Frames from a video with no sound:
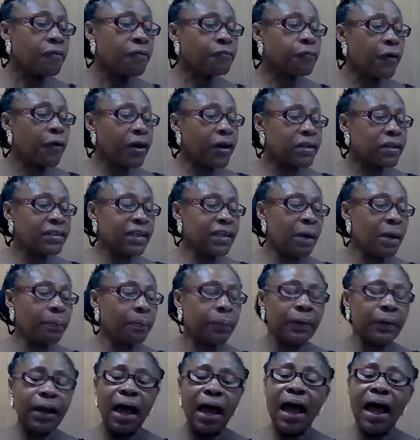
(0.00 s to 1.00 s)
For
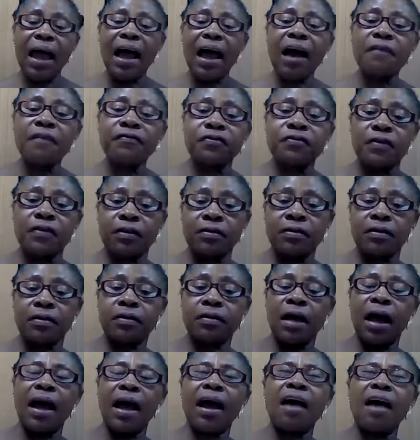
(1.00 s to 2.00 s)
example, I
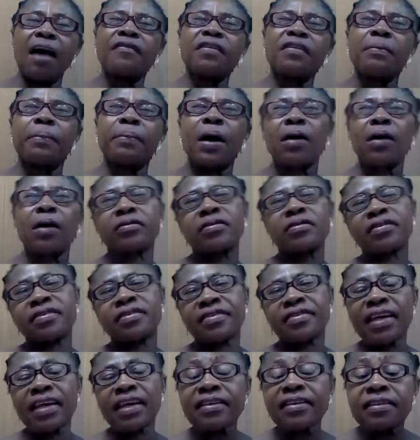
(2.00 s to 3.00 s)
have about
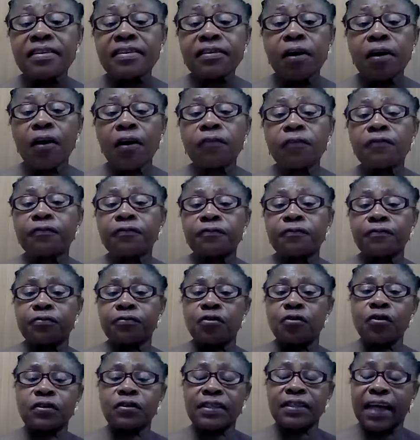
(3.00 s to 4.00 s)
6 of
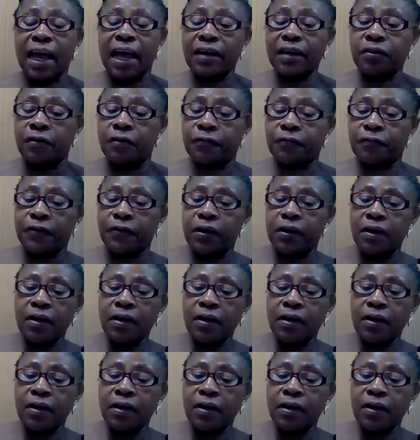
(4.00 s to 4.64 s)
those kind of